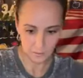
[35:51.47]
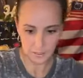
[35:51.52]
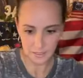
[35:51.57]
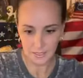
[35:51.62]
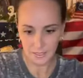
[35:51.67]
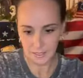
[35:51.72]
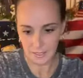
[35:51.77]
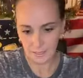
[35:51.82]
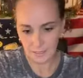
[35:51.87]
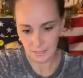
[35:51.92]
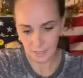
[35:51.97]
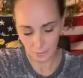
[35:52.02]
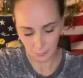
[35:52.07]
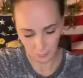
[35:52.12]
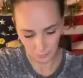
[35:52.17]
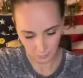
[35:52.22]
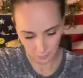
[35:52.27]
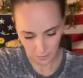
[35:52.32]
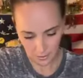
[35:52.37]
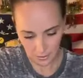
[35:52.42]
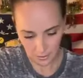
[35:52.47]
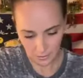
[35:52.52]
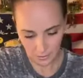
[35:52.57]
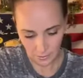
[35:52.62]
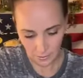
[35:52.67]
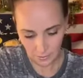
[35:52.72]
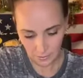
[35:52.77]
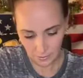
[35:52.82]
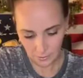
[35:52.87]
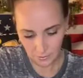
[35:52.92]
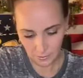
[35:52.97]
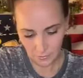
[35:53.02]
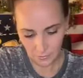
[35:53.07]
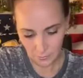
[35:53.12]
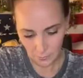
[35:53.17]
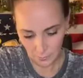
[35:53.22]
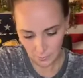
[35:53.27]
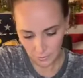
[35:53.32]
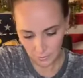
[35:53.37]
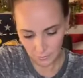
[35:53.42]
I'm gonna stick that one right, kind of,
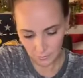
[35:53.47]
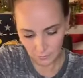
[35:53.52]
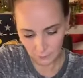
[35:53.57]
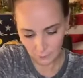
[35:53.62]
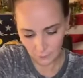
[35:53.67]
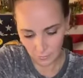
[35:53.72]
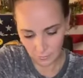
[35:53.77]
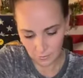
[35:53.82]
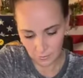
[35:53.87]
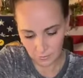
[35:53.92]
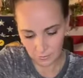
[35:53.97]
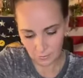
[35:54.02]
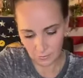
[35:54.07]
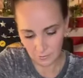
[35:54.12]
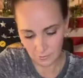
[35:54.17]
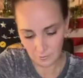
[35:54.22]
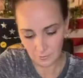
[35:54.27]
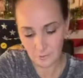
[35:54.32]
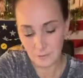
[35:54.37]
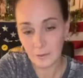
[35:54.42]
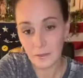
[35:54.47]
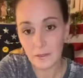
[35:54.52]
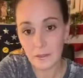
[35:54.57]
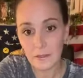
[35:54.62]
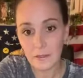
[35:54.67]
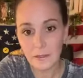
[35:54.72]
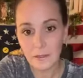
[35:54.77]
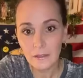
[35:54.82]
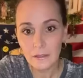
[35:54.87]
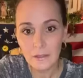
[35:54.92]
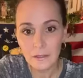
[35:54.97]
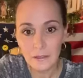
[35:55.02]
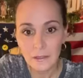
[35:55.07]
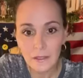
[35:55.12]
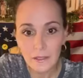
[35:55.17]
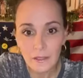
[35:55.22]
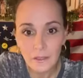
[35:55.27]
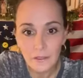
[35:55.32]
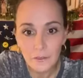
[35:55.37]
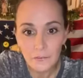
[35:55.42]
sort of in
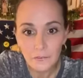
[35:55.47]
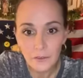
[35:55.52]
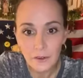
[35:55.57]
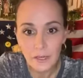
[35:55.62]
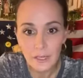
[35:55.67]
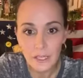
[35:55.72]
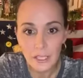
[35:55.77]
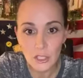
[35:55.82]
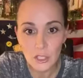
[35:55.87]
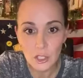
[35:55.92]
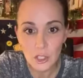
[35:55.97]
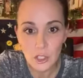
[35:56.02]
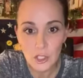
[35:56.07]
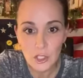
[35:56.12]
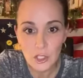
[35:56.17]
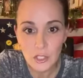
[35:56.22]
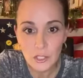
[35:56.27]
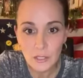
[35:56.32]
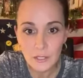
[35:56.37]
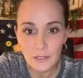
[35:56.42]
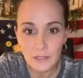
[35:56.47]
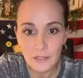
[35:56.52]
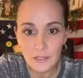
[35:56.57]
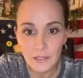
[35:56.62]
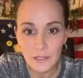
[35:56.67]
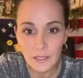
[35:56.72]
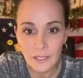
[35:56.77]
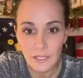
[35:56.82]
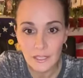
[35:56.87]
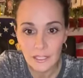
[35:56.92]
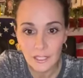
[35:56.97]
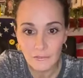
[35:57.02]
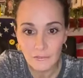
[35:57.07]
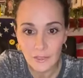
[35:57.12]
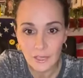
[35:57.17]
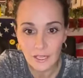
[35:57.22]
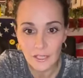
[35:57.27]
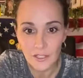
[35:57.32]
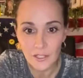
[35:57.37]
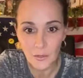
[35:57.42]
the front-ish. The
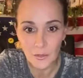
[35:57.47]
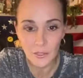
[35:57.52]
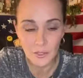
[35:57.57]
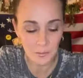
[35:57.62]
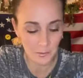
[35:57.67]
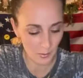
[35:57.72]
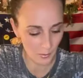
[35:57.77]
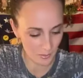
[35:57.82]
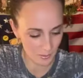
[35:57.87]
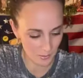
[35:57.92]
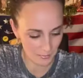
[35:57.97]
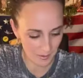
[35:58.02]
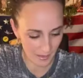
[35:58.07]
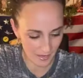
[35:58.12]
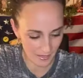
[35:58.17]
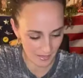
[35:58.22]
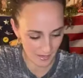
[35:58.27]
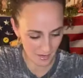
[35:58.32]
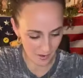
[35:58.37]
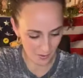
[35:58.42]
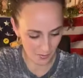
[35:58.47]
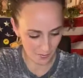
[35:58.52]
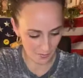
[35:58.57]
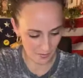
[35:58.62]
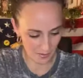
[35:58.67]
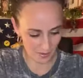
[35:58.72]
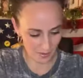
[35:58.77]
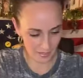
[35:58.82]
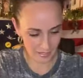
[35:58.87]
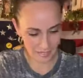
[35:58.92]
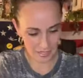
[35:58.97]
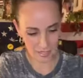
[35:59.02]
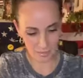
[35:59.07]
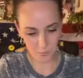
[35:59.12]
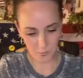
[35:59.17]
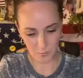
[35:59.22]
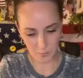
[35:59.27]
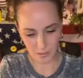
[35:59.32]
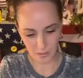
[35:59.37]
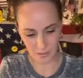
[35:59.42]
event is going to be awesome. I know, I
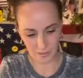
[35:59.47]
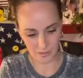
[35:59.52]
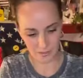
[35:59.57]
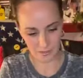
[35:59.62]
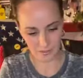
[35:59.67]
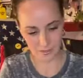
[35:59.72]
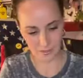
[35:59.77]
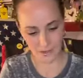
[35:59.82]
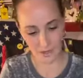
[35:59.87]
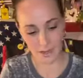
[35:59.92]
can't wait.